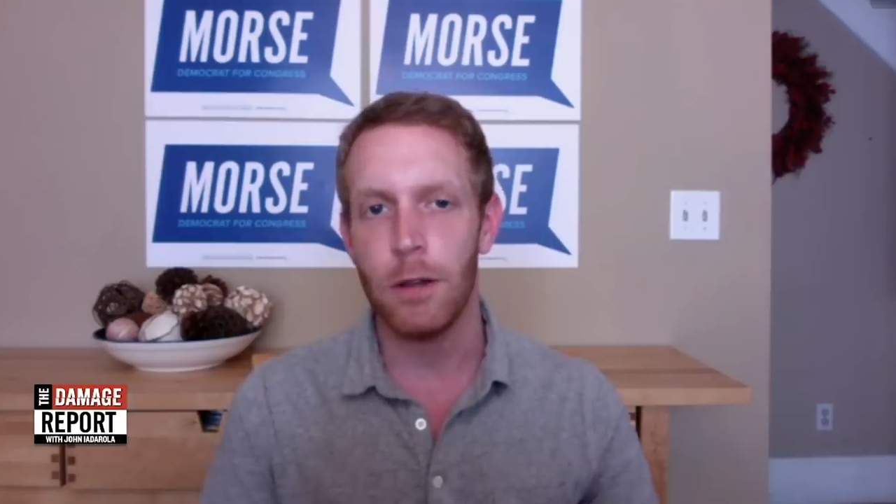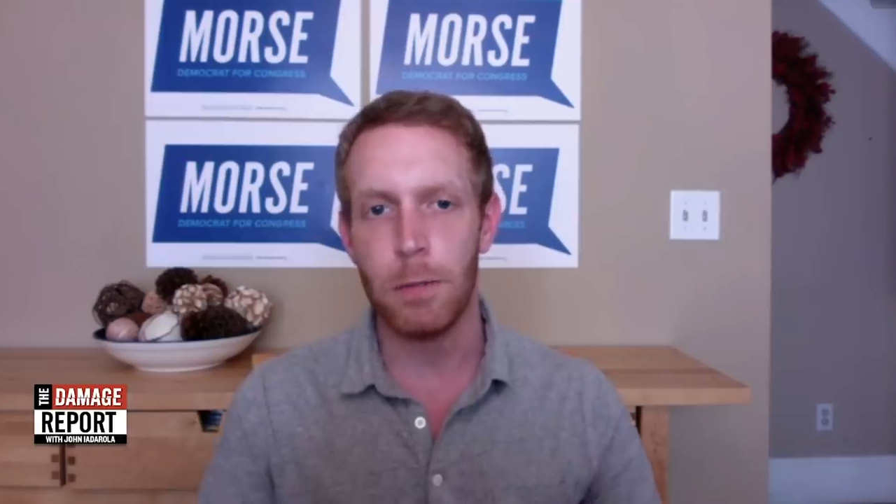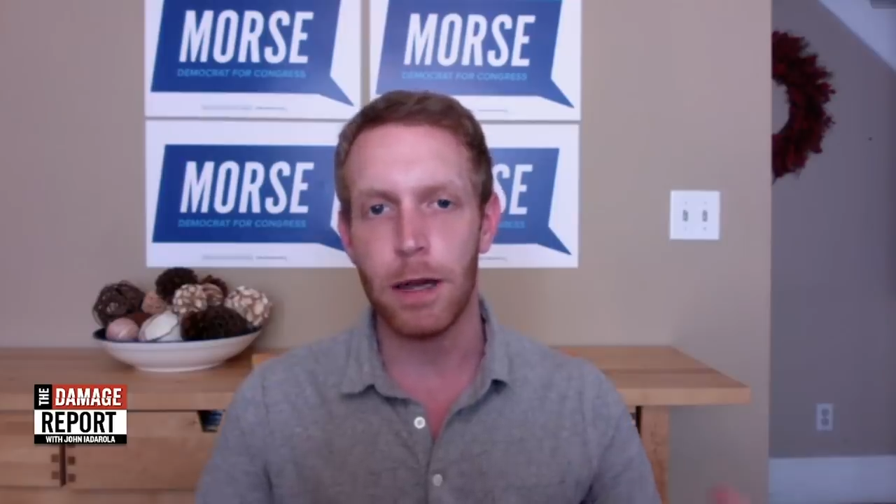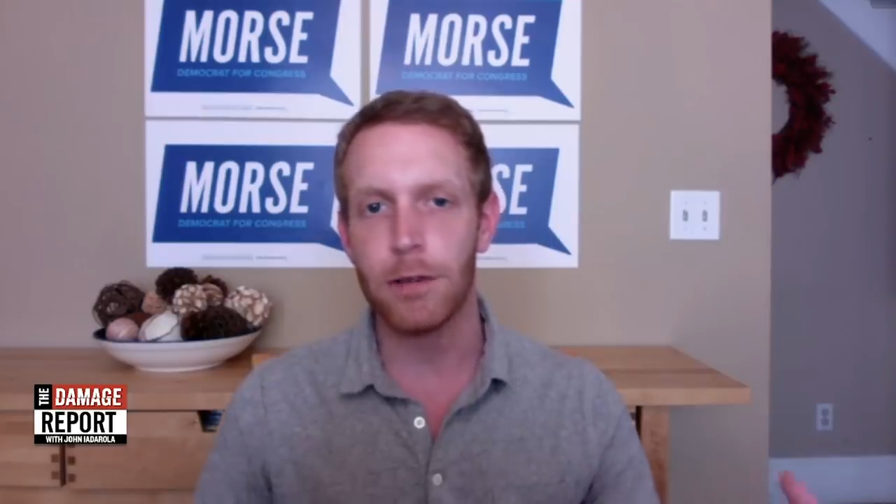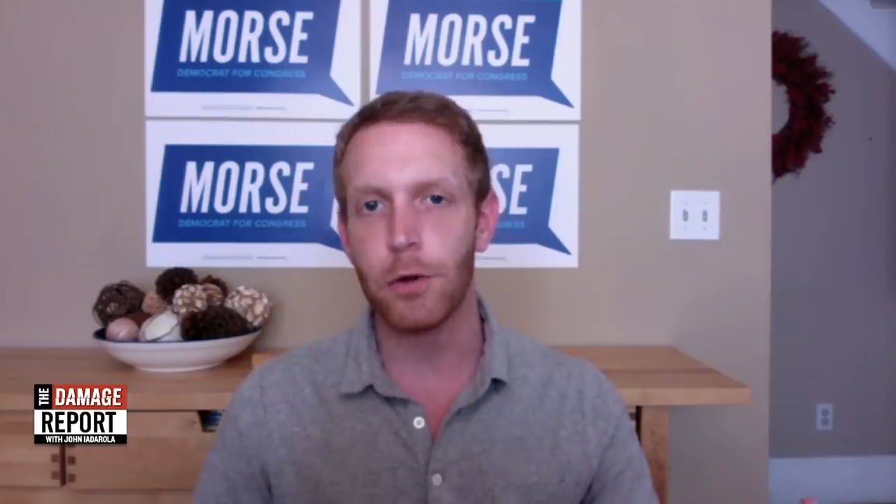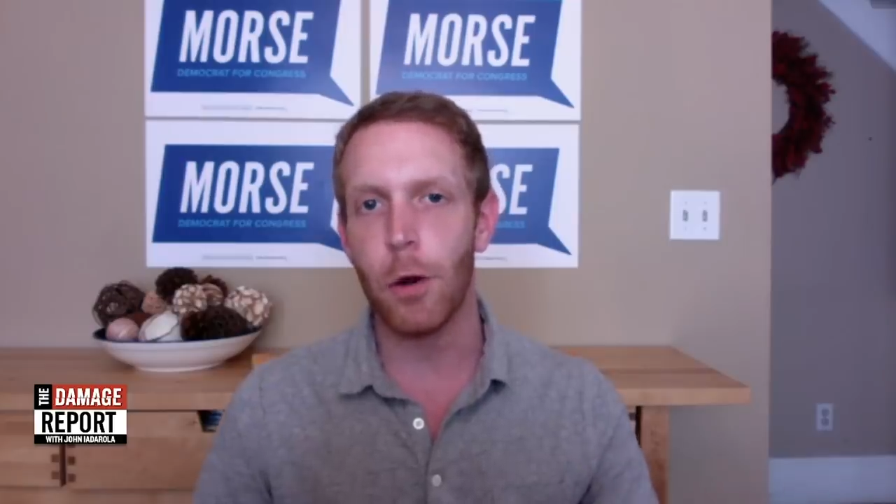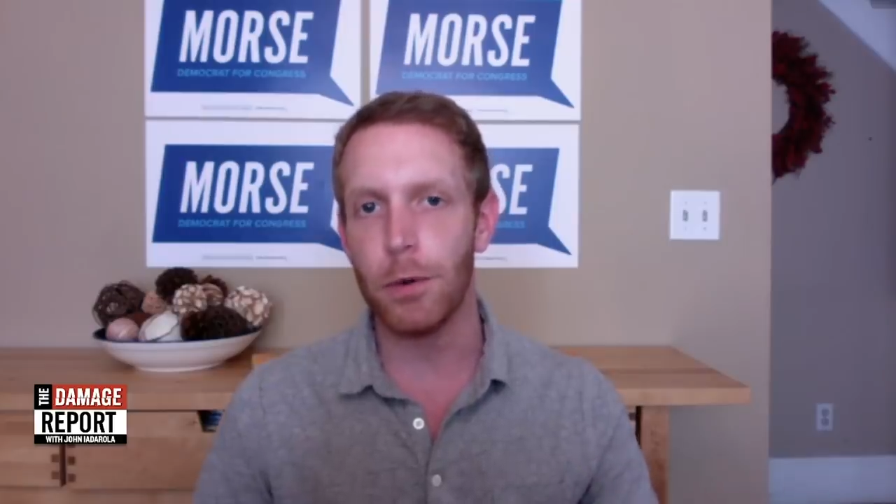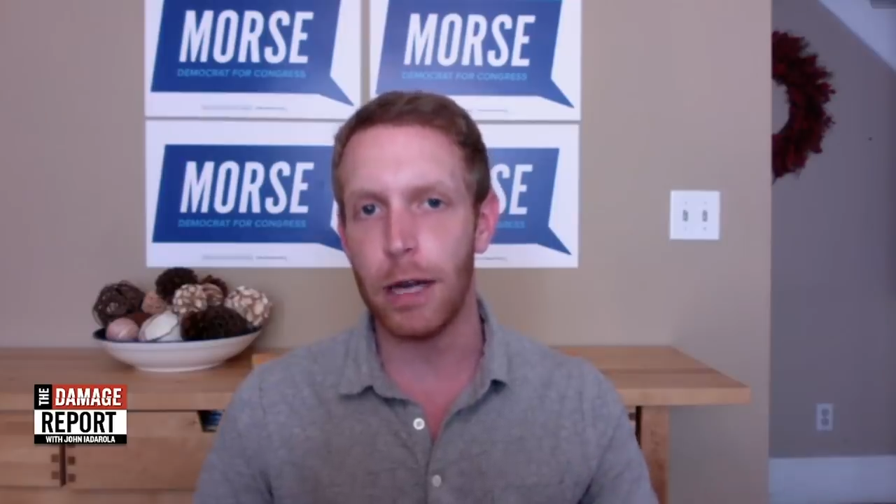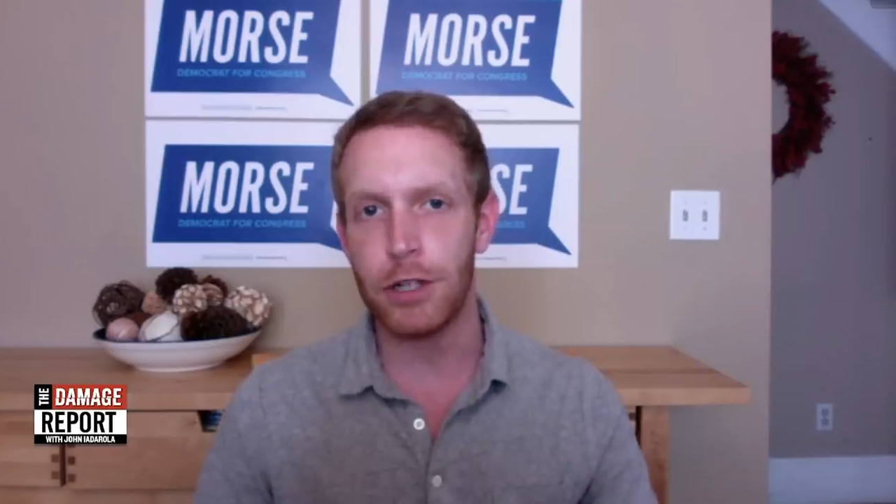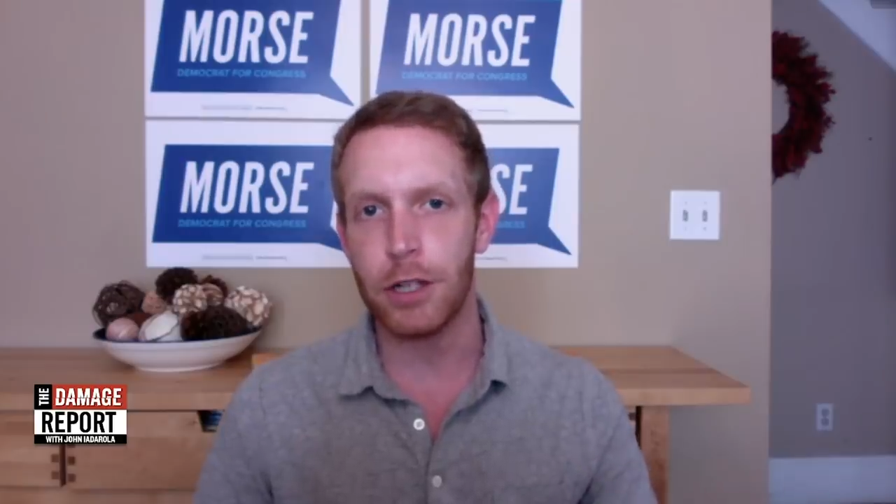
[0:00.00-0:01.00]
the biggest
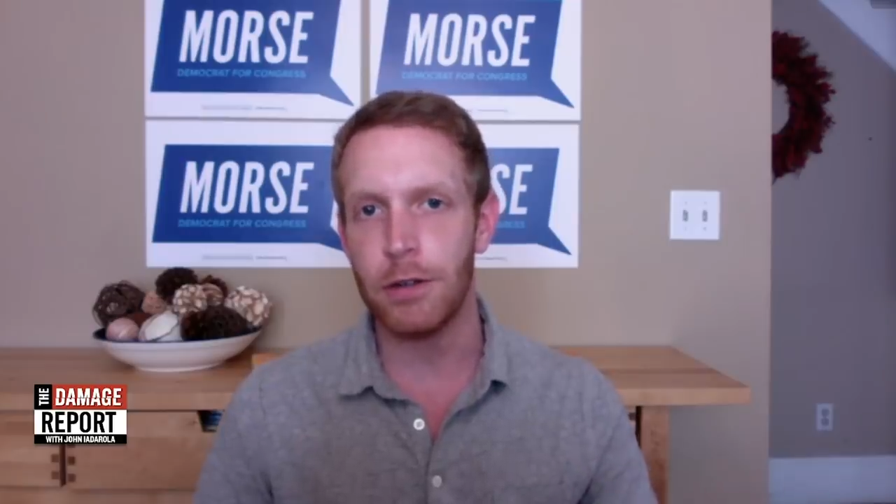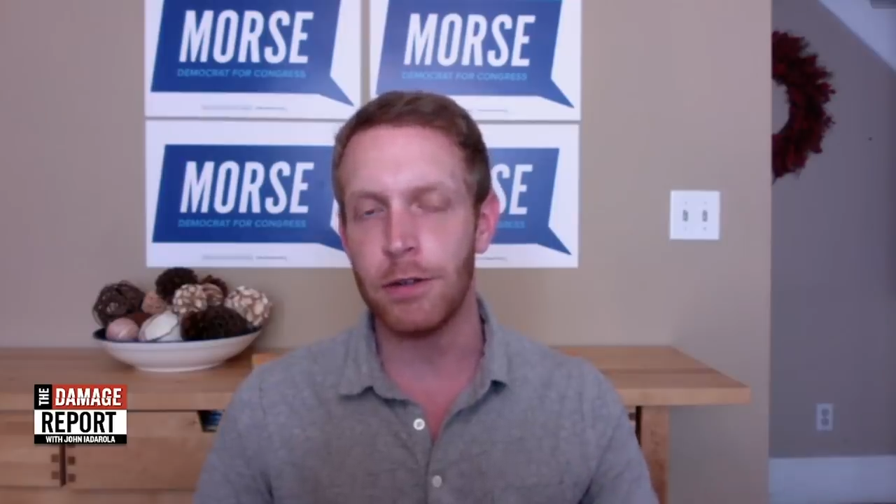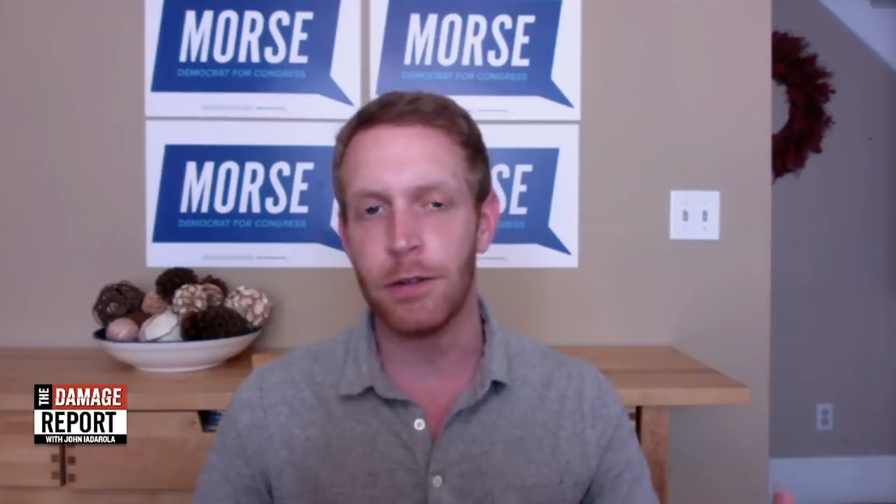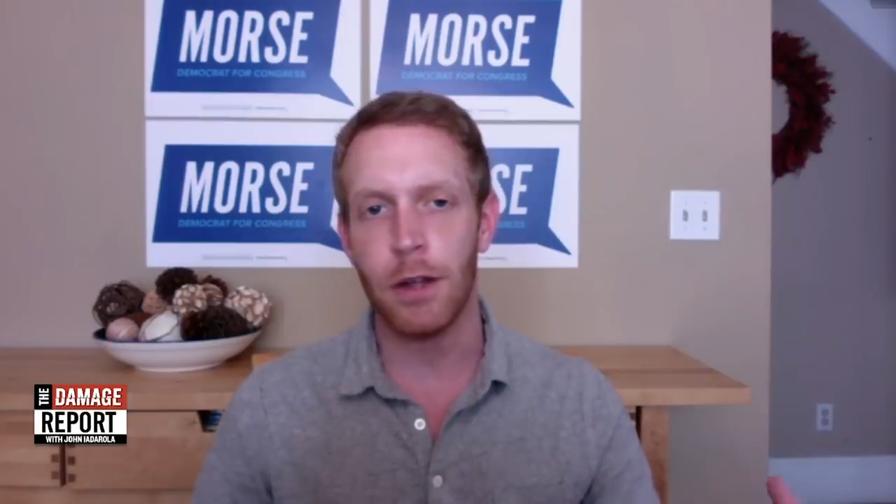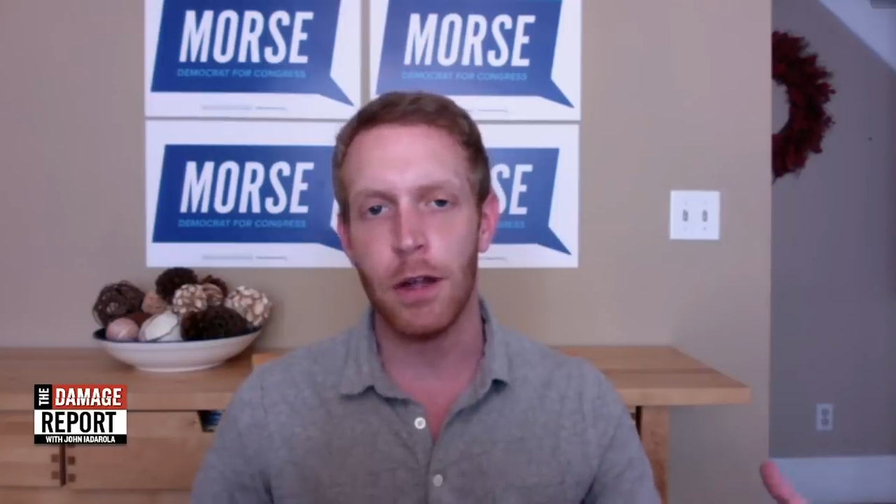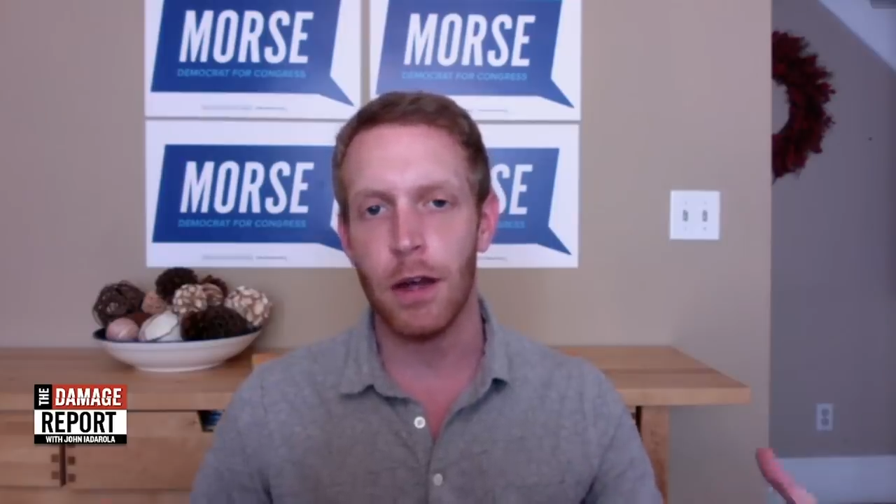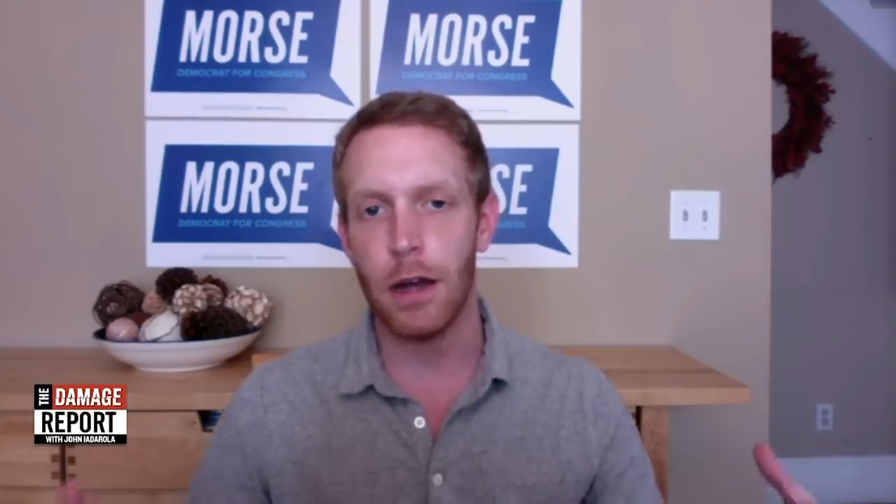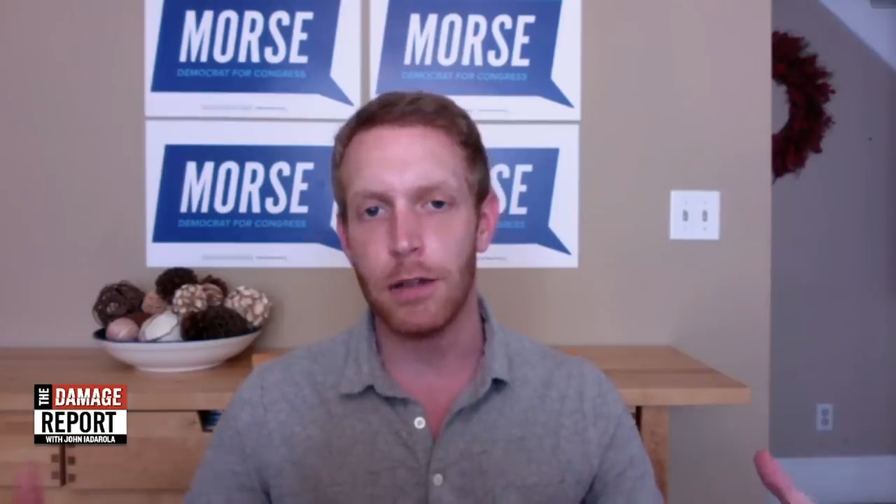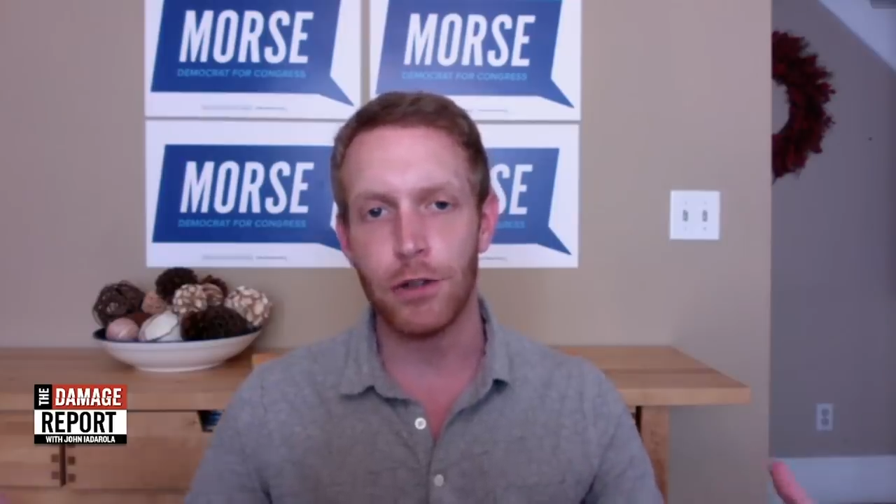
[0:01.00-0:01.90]
corporations uh,